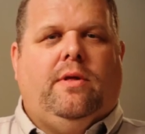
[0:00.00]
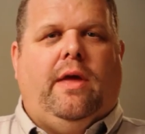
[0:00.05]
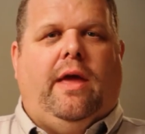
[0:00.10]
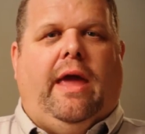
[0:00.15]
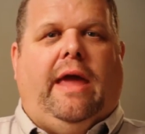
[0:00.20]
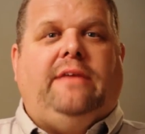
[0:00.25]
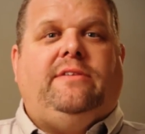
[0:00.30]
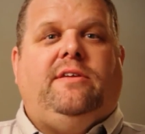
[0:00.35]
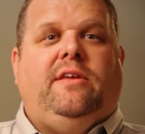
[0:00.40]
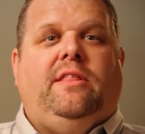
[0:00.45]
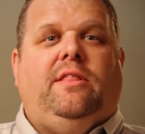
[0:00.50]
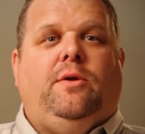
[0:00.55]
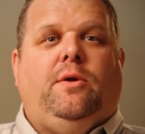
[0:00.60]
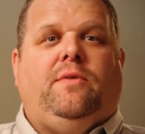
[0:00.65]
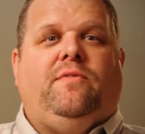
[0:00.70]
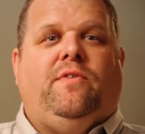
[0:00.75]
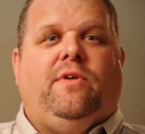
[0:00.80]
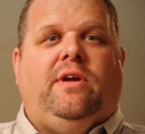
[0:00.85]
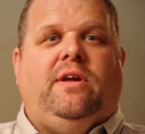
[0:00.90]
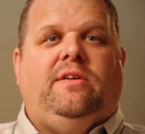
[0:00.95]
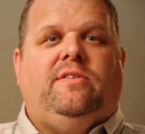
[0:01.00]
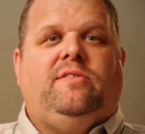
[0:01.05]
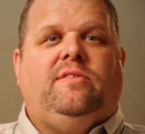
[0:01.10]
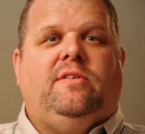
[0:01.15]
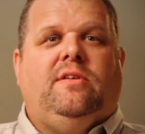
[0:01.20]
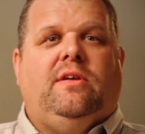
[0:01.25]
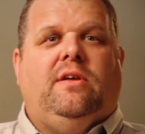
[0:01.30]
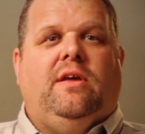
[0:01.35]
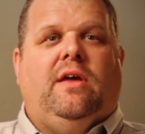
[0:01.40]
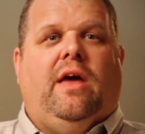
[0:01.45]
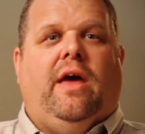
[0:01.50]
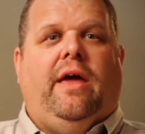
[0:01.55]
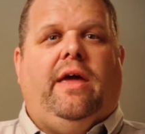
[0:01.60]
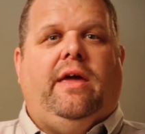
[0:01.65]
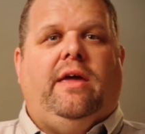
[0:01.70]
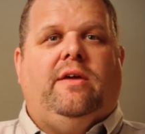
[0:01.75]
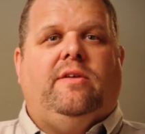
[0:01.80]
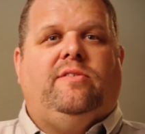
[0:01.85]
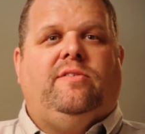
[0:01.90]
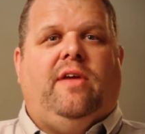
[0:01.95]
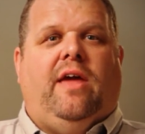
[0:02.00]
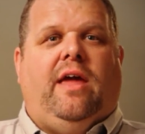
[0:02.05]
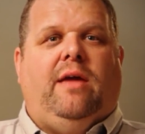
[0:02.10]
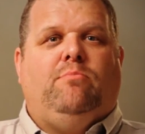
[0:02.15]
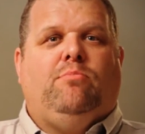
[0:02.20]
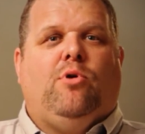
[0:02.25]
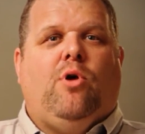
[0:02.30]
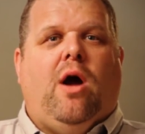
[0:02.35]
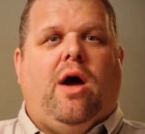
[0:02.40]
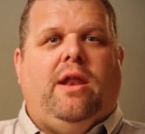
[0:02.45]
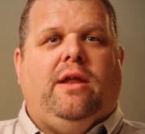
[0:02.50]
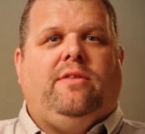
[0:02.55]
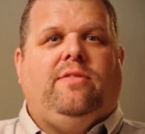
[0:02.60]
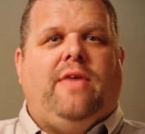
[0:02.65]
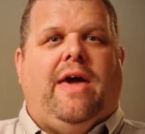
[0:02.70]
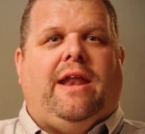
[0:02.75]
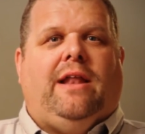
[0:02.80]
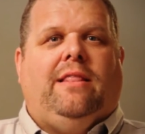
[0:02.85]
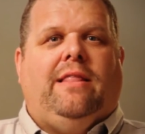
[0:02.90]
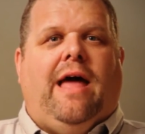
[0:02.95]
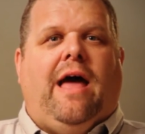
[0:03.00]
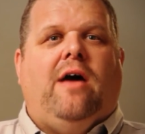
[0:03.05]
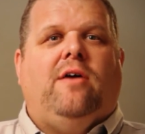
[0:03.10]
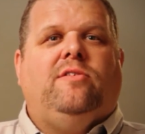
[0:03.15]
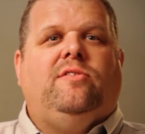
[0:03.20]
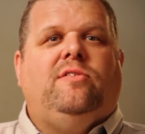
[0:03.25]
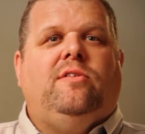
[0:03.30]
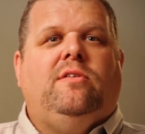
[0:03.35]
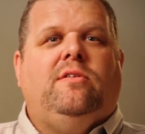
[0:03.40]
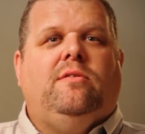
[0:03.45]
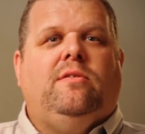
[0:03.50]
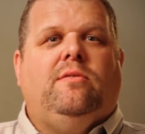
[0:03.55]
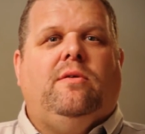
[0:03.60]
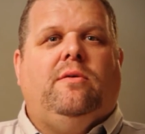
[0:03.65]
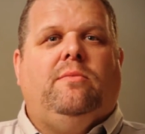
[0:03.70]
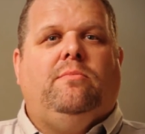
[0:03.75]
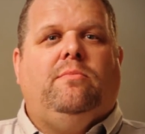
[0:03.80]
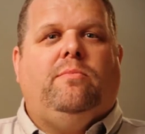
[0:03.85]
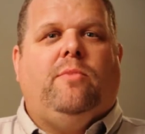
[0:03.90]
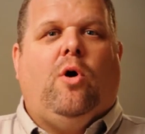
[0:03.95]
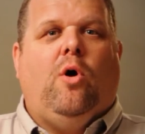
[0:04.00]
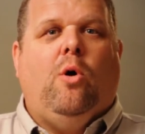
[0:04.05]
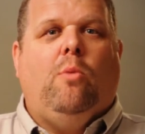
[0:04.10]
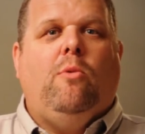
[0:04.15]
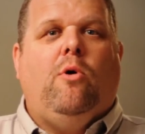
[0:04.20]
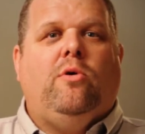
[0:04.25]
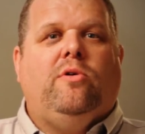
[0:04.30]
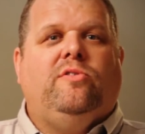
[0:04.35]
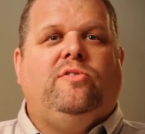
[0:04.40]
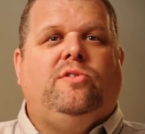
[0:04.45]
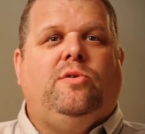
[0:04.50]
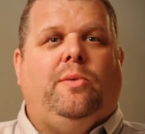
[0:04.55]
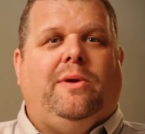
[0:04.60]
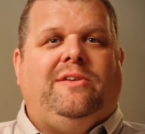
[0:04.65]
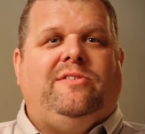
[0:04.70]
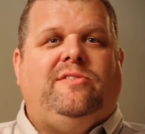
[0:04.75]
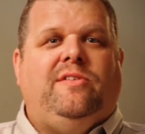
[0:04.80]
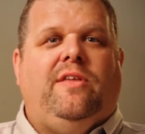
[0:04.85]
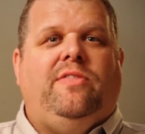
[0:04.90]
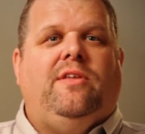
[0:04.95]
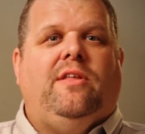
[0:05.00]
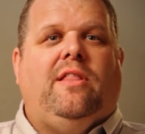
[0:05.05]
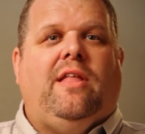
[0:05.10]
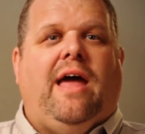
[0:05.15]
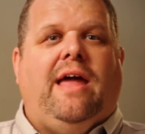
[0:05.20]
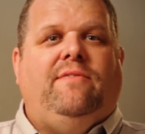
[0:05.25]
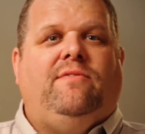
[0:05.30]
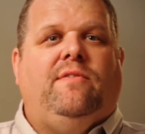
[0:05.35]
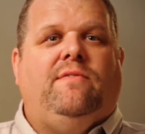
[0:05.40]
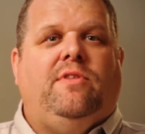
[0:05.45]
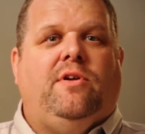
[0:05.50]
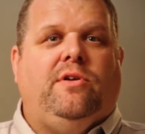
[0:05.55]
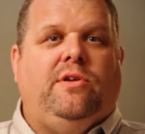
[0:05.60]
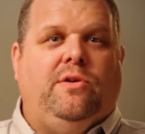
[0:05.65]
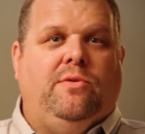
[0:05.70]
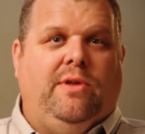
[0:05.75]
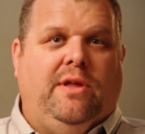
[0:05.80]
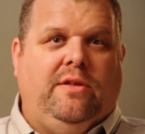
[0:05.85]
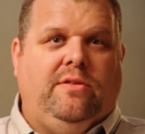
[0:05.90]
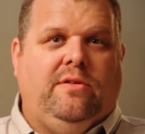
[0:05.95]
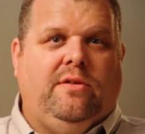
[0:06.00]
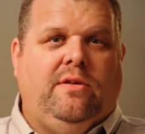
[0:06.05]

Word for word: AC Leak Freeze is a product that allows homeowners to extend the life of their unit.